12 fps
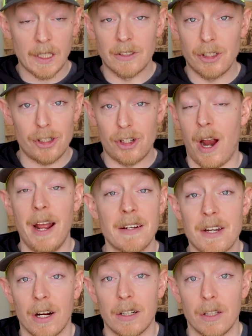just trying to
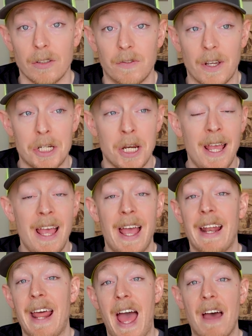target those fish
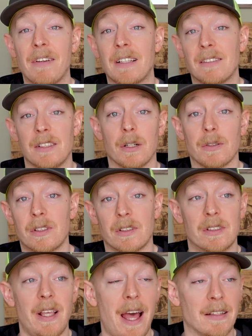and having zero
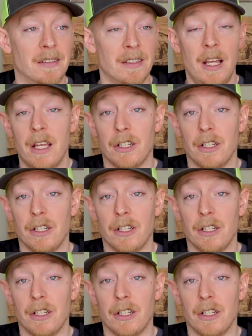success.